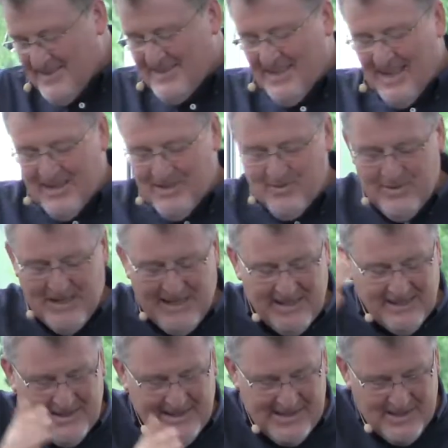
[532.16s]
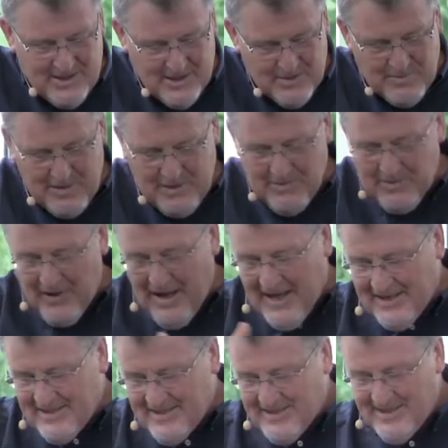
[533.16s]
this last week, he leads his people
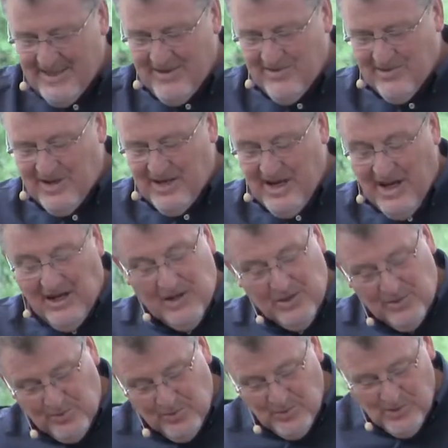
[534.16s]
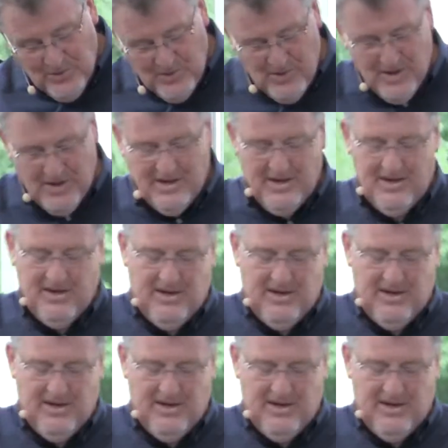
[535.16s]
out of slavery through